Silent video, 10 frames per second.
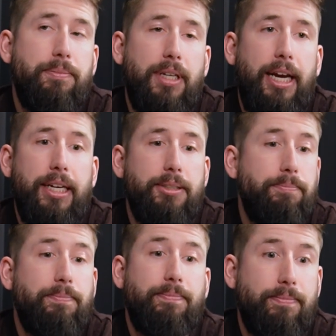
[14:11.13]

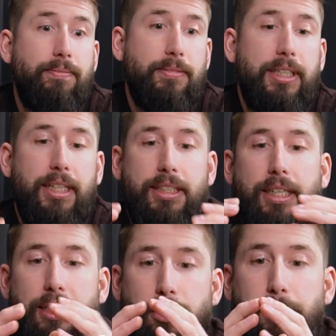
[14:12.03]
And like I
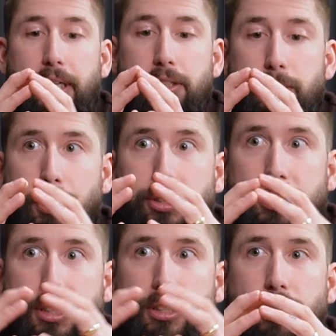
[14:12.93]
said, it could be as small
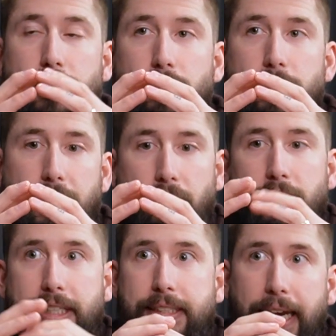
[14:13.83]
as you could do that on
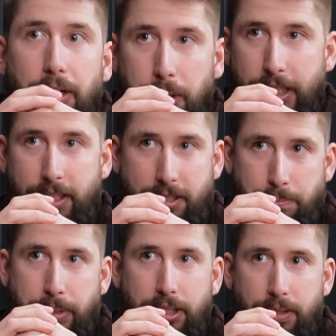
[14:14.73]
a daily
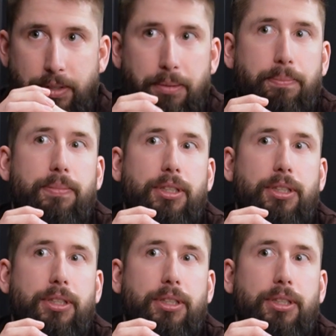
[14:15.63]
piece of it.